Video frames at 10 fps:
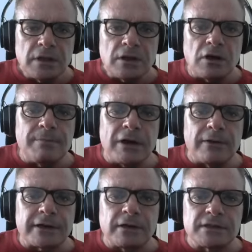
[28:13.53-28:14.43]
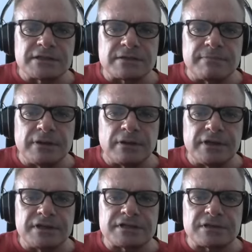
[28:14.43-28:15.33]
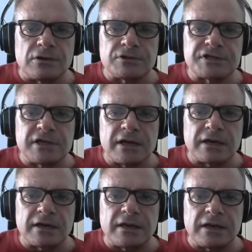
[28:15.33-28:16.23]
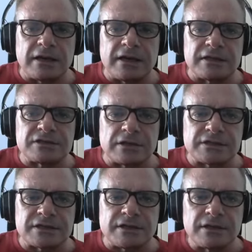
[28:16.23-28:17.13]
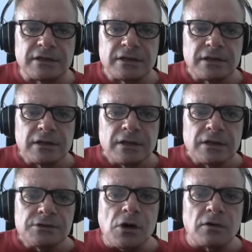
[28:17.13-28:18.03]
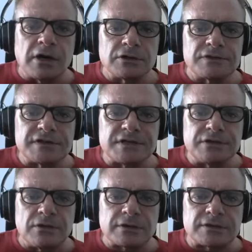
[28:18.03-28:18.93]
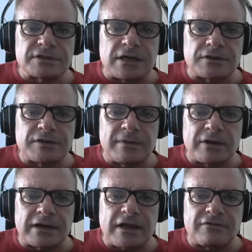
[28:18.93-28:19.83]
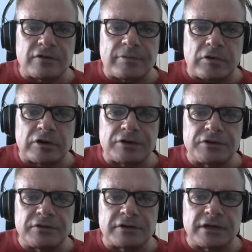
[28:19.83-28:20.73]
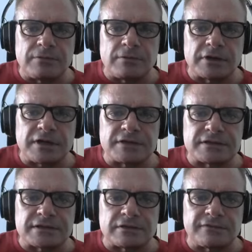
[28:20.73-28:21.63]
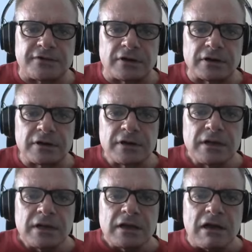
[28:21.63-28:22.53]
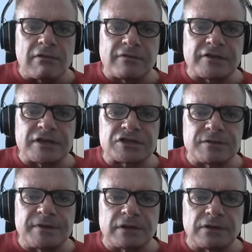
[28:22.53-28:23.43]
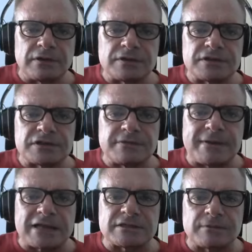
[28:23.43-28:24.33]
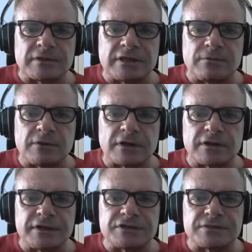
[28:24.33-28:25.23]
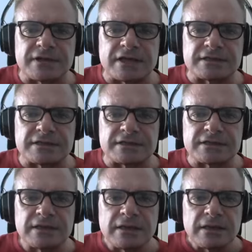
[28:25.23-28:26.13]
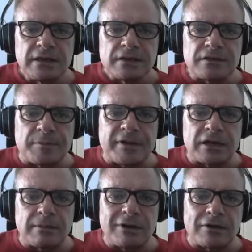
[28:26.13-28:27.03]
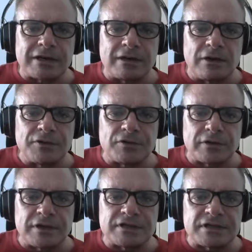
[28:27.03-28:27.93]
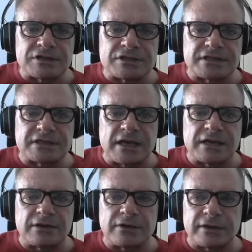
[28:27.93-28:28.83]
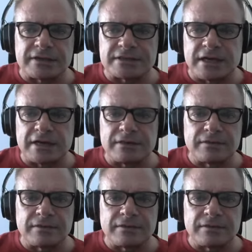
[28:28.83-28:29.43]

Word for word: Americas, Middle East, Oceania, and Antarctica. No countries in North or South America have reported new Clade 1 cases so far. However, they should be alert to possible Clade 1 and Clade 2 cases, the Pan American Health Organization said on August 9th.